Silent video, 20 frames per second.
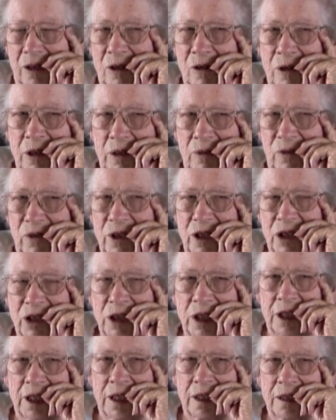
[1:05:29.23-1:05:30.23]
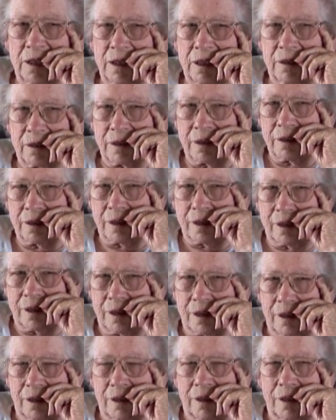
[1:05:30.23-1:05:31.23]
Going fishing and,
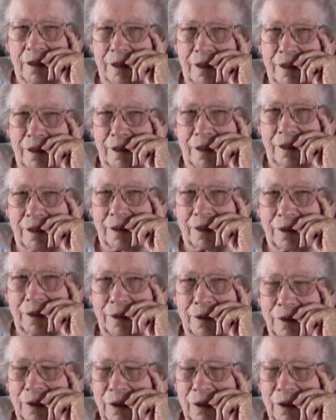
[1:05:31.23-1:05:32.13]
uh,